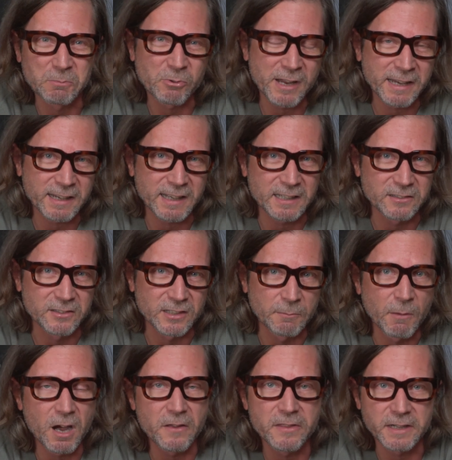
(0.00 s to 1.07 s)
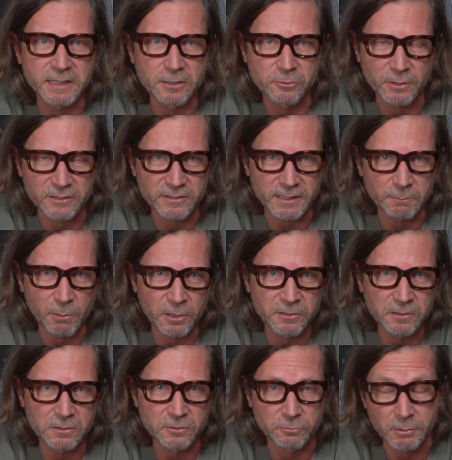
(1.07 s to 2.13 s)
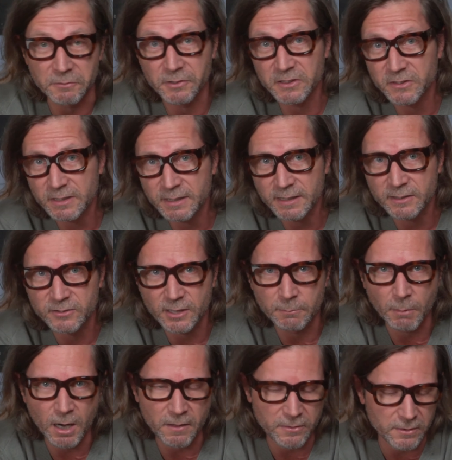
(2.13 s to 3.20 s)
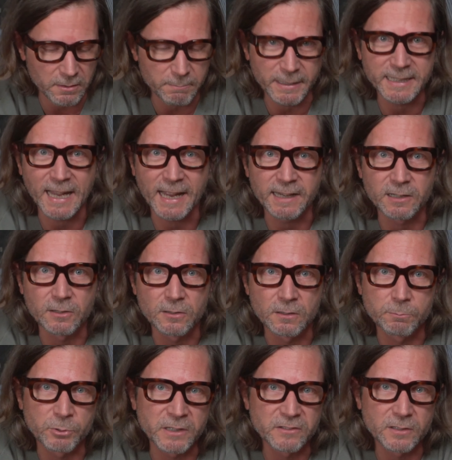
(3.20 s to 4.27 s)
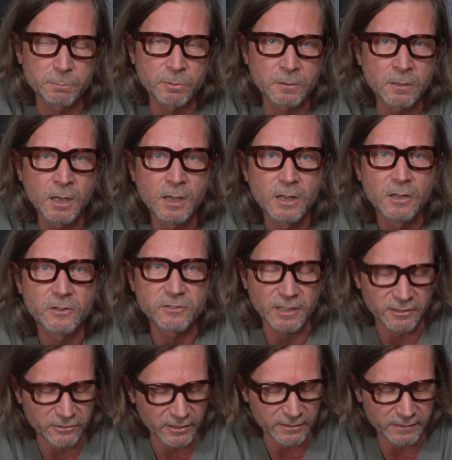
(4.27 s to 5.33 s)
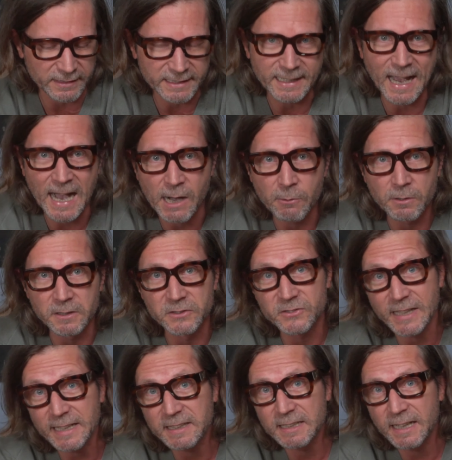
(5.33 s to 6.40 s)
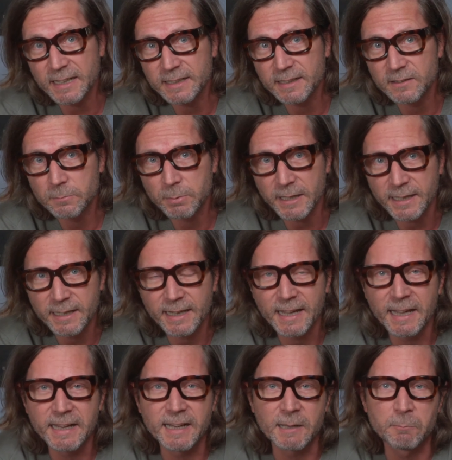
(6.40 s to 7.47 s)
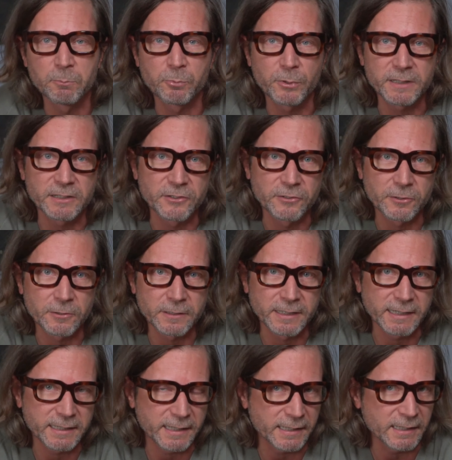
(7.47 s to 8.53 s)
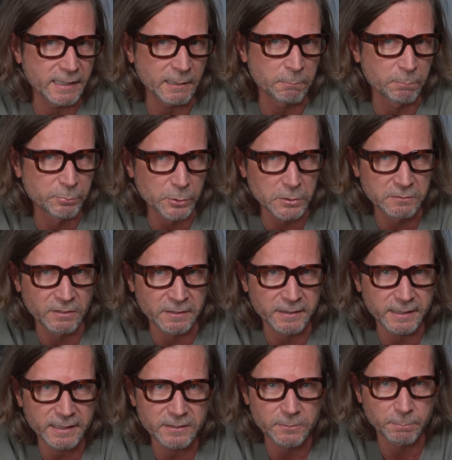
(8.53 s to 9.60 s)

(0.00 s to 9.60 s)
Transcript: brand has some other interesting models revisiting some other mechanical principle, such as the hour satellite display, and I'm pretty sure they can improve on this,